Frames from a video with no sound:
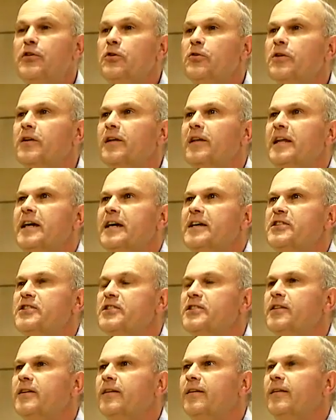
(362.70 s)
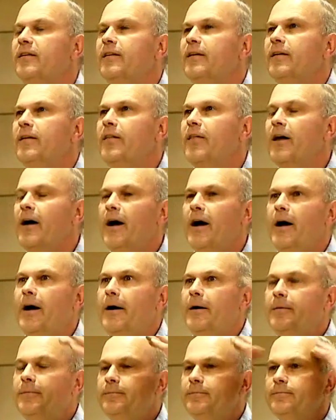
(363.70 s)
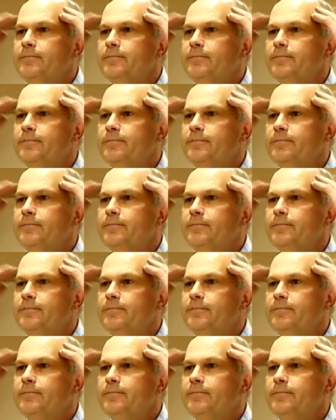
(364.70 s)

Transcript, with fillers: were to list the,